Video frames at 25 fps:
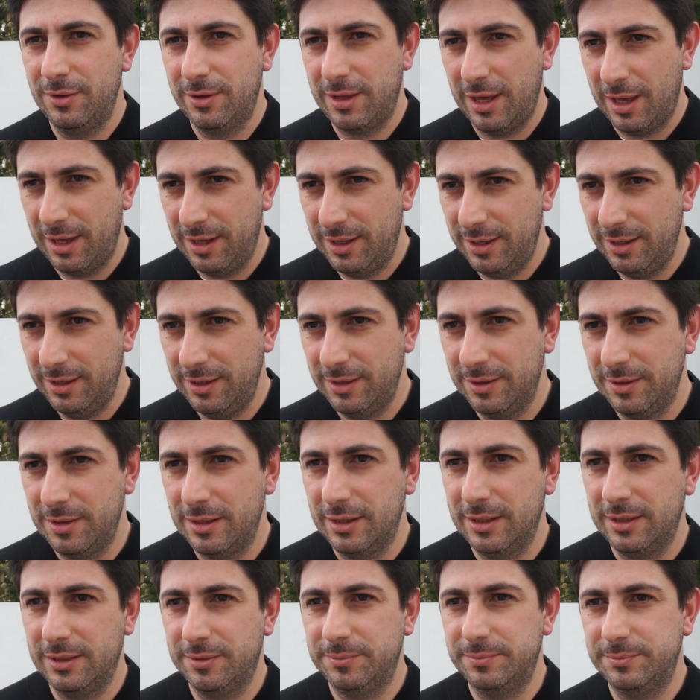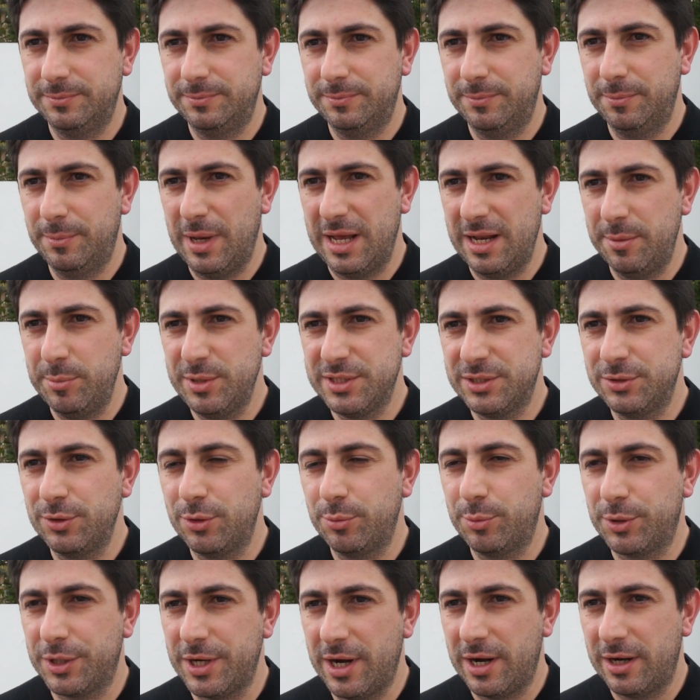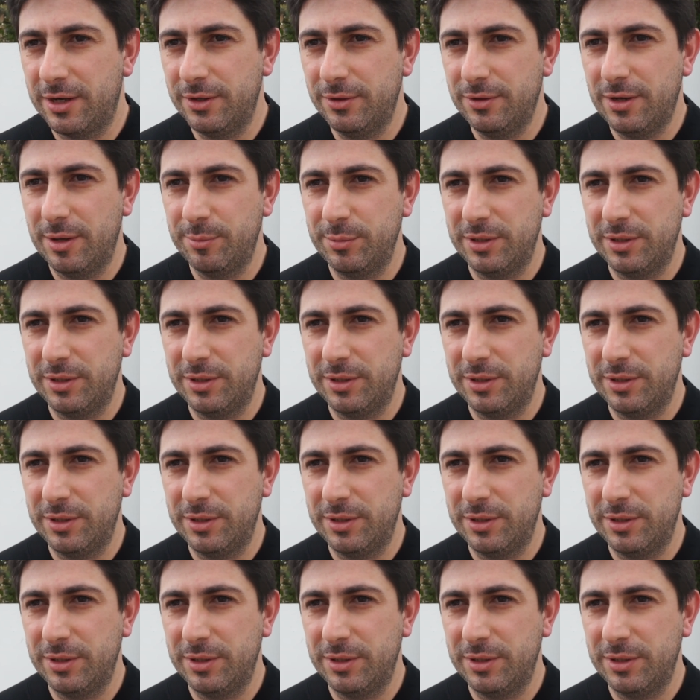Okay. My name is Nuno Bernardo.